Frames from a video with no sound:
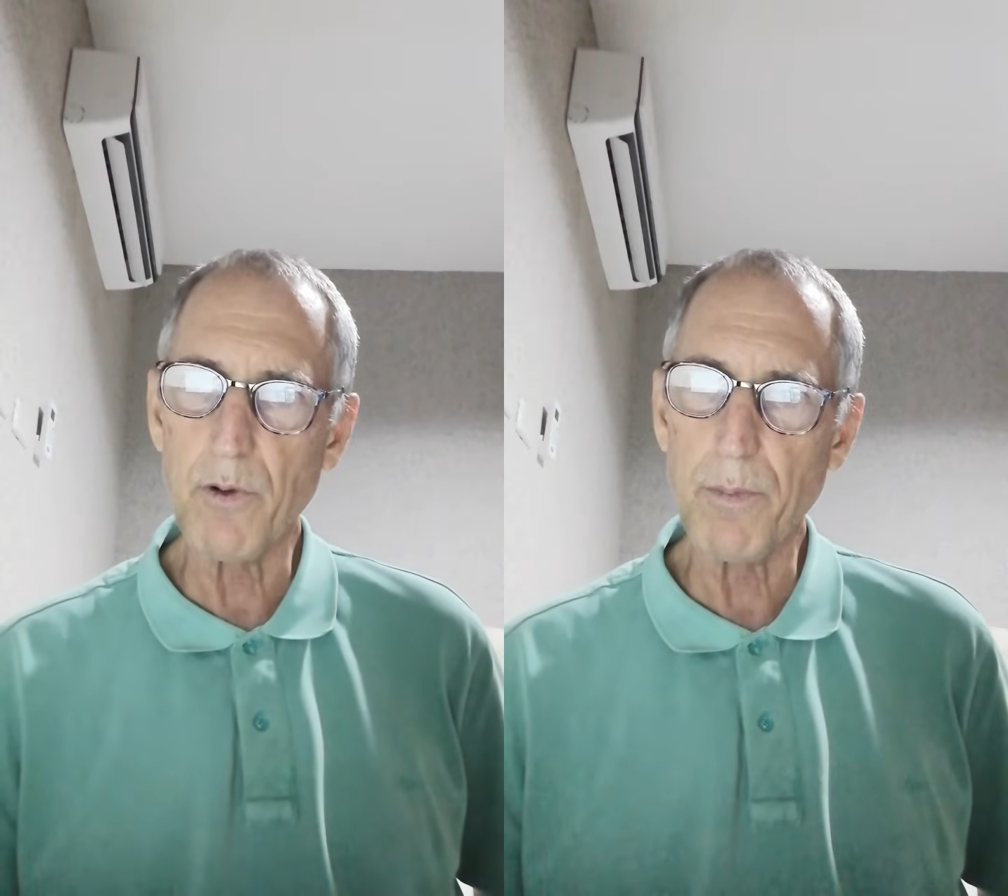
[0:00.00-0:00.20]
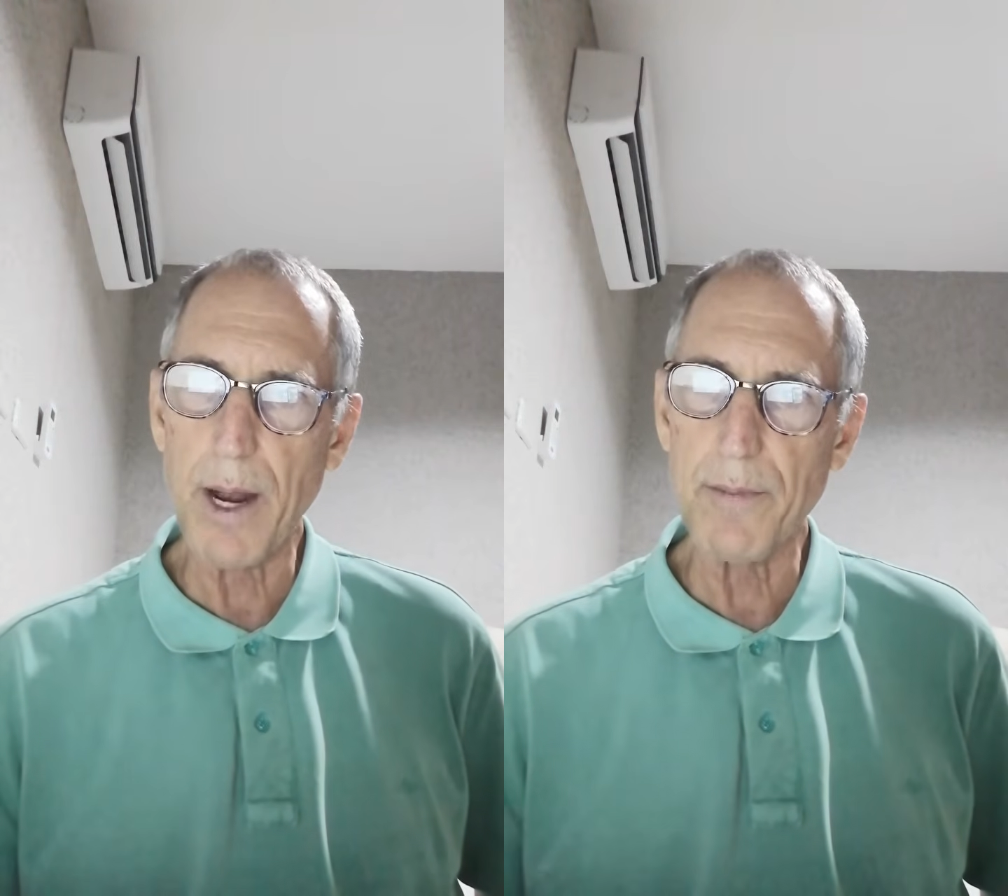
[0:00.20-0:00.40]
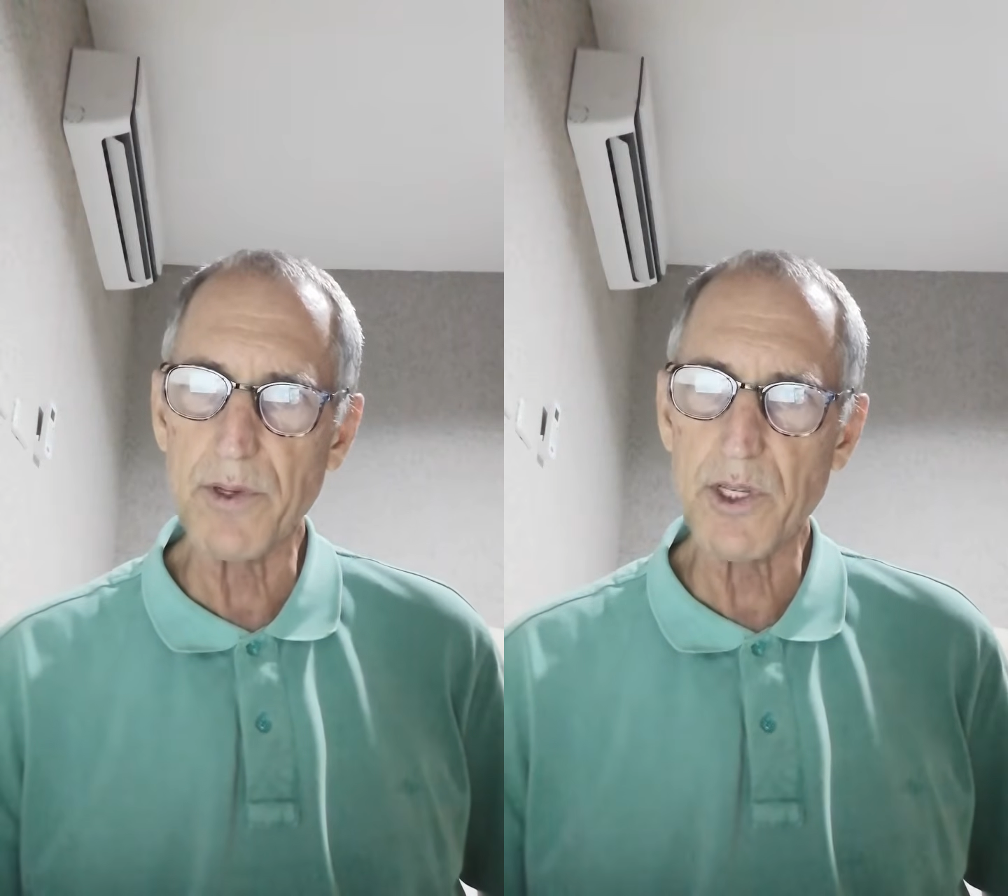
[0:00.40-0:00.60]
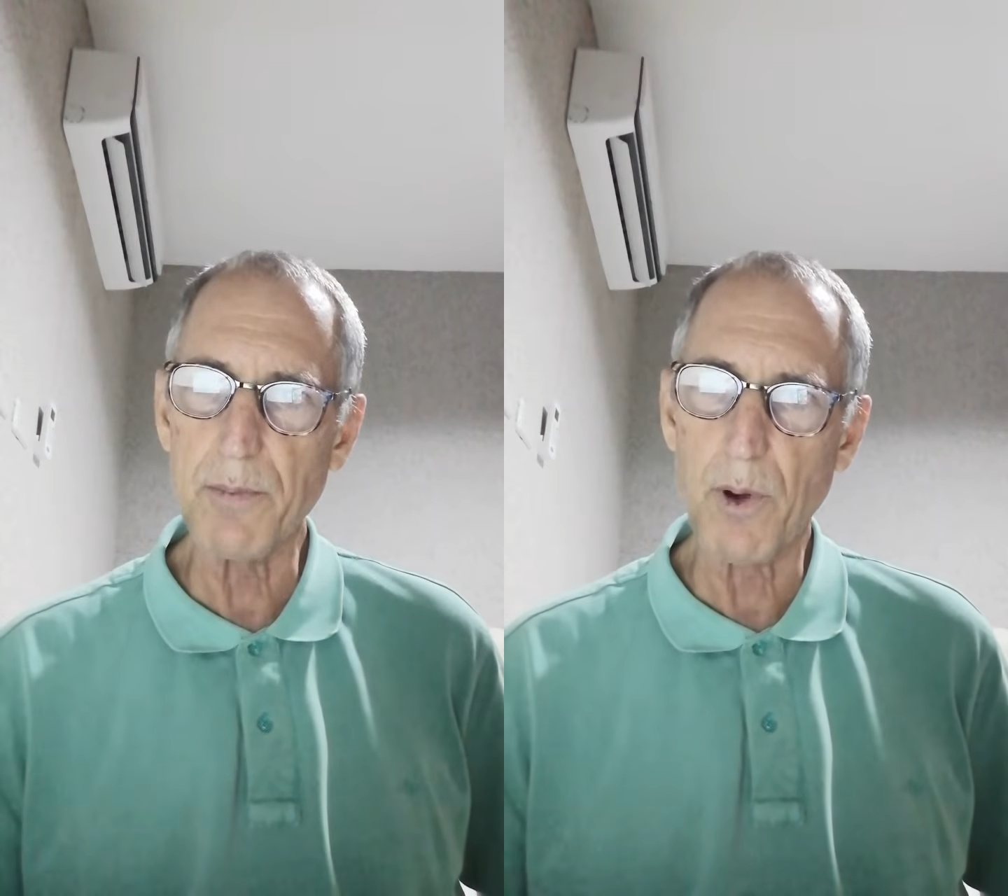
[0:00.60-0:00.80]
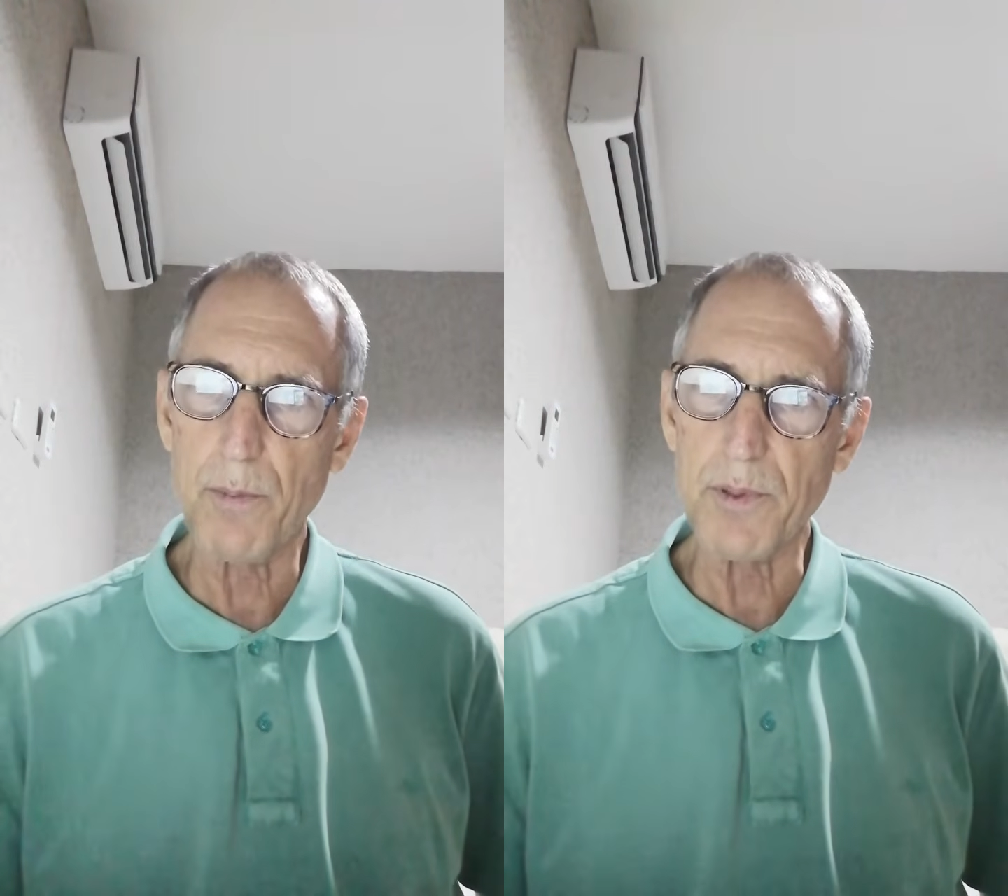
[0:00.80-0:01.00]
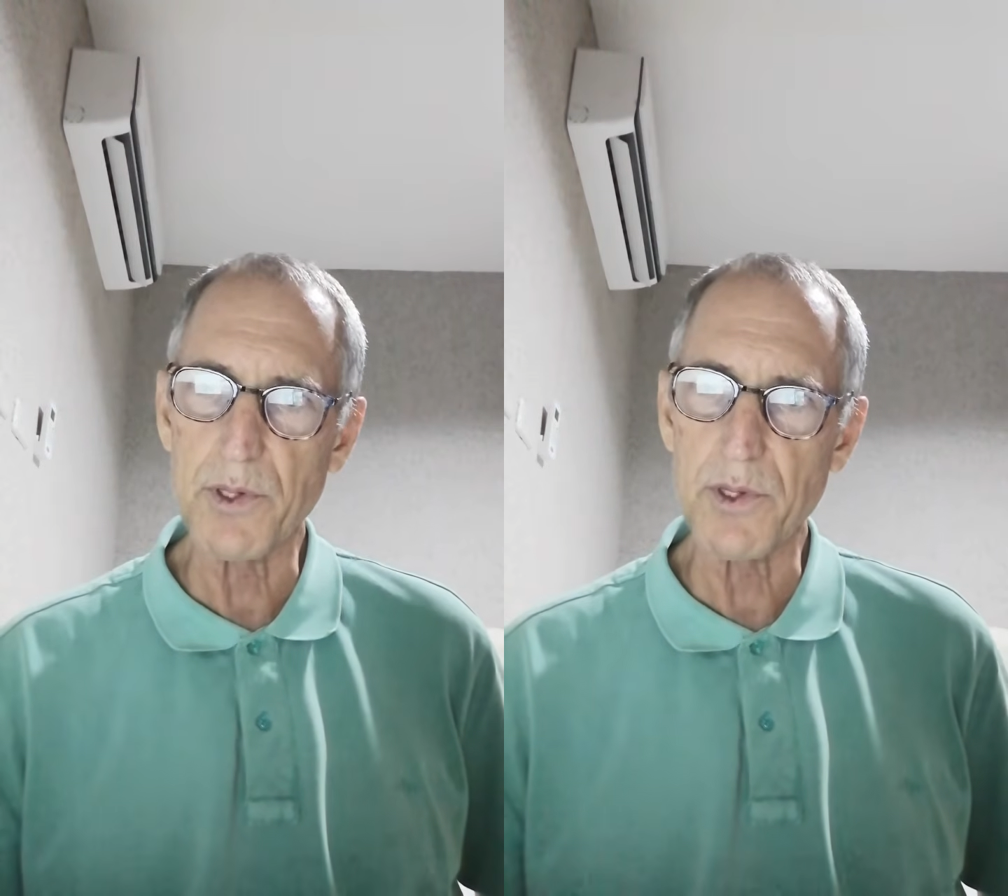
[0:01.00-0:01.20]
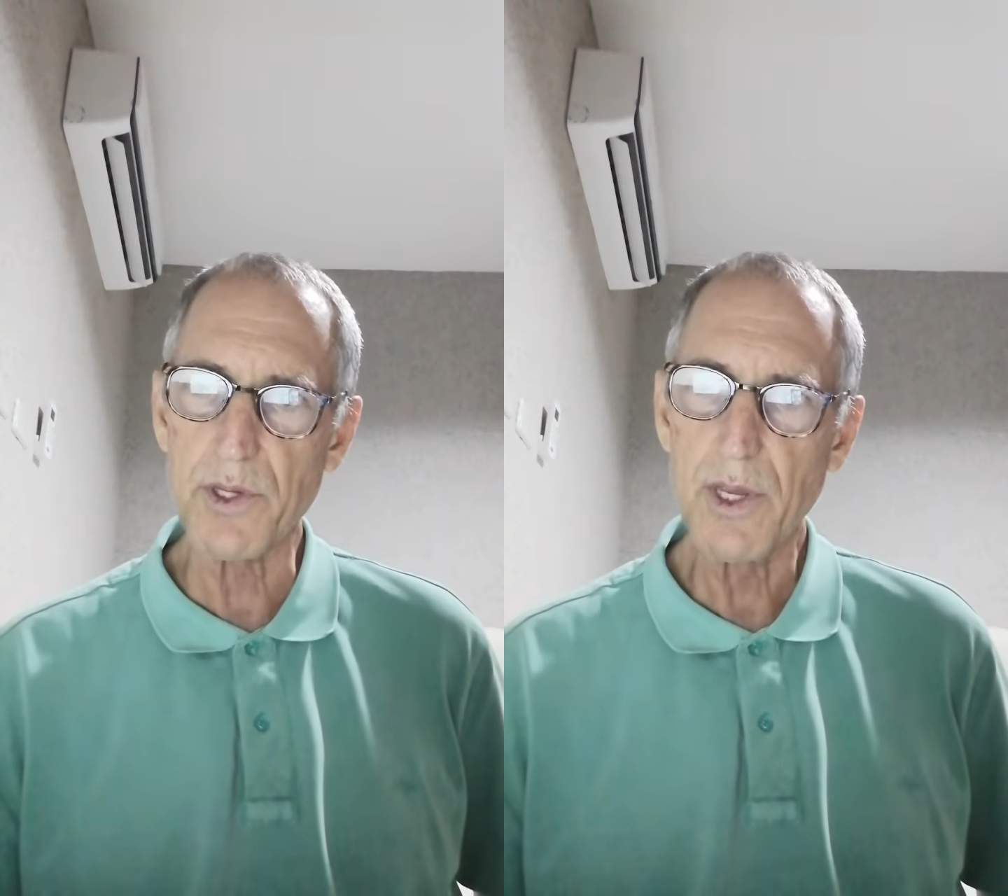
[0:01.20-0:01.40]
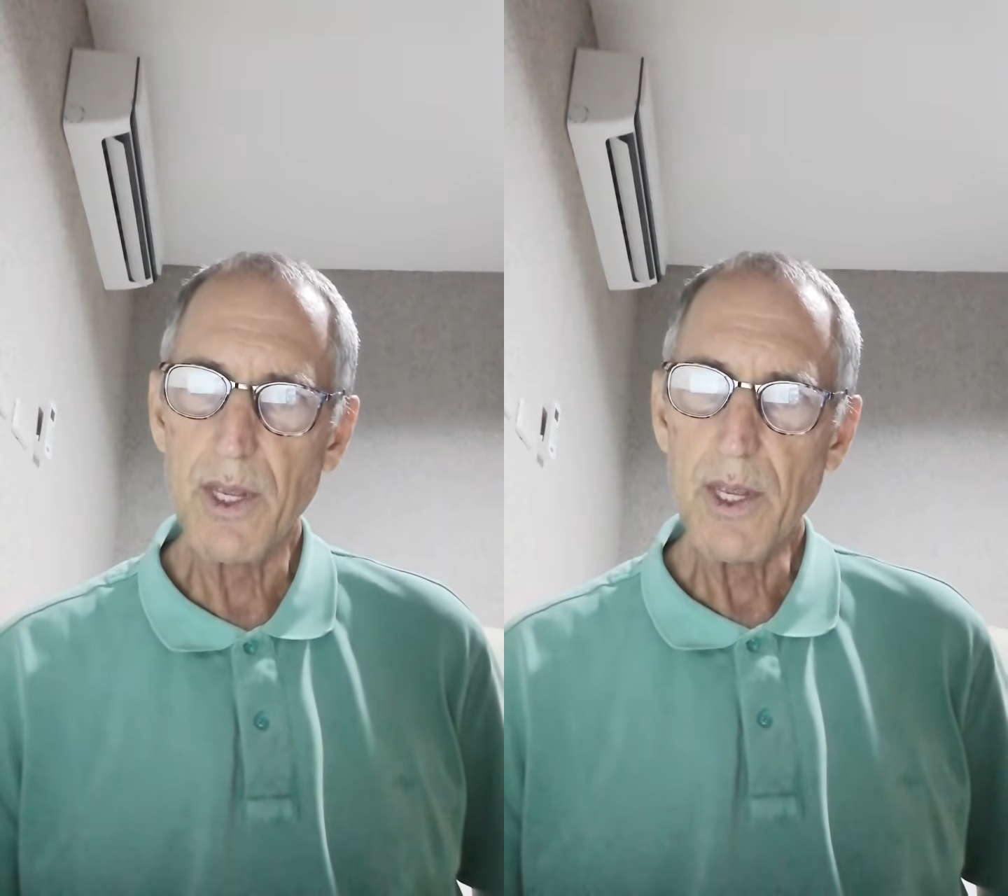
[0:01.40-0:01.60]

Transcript: privacy purposes.